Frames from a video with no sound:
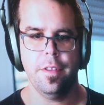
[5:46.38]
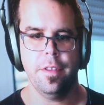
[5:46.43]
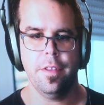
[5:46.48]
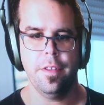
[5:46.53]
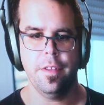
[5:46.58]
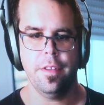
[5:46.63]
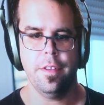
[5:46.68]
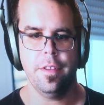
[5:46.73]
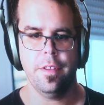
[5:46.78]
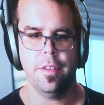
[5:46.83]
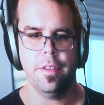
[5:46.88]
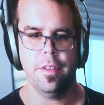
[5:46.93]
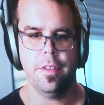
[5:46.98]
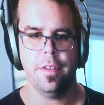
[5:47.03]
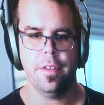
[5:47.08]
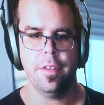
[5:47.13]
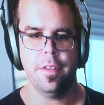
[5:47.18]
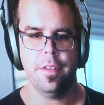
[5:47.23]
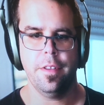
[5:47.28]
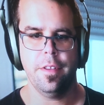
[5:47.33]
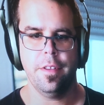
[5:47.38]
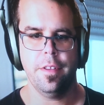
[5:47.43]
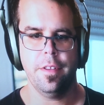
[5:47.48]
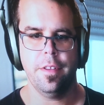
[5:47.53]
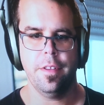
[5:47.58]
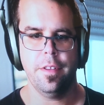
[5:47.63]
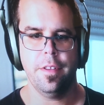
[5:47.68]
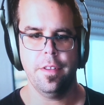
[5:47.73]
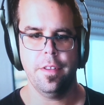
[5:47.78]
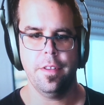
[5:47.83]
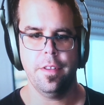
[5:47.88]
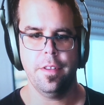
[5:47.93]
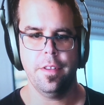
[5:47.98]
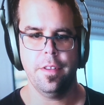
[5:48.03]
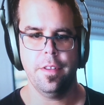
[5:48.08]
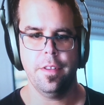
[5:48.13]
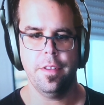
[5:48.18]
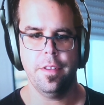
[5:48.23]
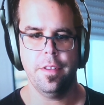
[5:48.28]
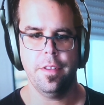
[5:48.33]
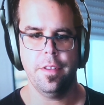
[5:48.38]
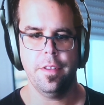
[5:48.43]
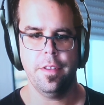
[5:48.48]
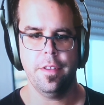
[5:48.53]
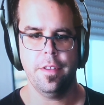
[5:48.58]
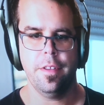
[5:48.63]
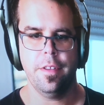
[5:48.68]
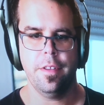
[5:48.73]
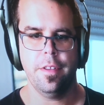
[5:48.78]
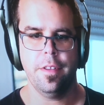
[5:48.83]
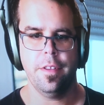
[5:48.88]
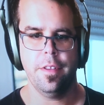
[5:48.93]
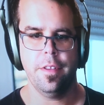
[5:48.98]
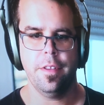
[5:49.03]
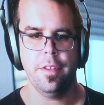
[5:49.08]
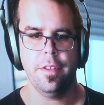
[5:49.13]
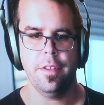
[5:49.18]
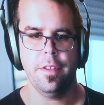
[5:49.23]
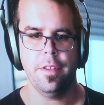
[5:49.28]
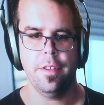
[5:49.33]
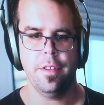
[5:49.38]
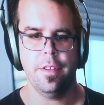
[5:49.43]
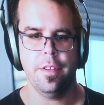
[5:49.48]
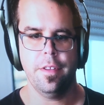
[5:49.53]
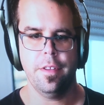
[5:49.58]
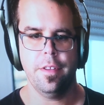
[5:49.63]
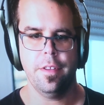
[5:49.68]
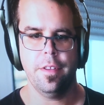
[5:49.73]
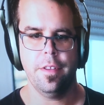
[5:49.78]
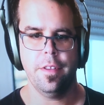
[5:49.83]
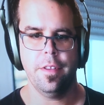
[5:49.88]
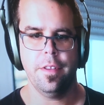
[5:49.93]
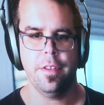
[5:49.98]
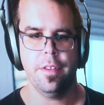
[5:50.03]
(not speaking)